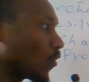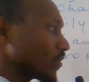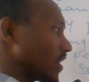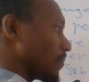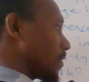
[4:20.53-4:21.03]

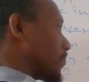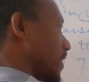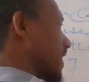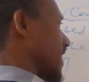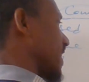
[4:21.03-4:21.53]
example,
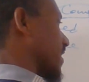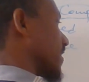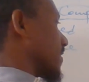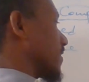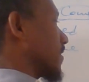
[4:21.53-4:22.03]
burning,
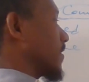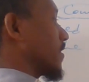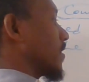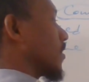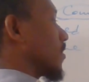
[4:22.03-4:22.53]

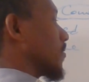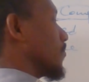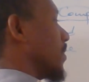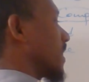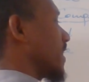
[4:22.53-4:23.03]

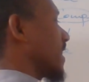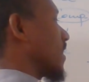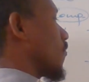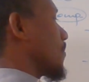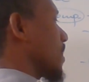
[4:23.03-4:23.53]
burning of
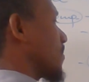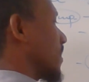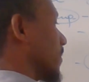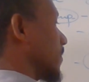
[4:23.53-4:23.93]
paper,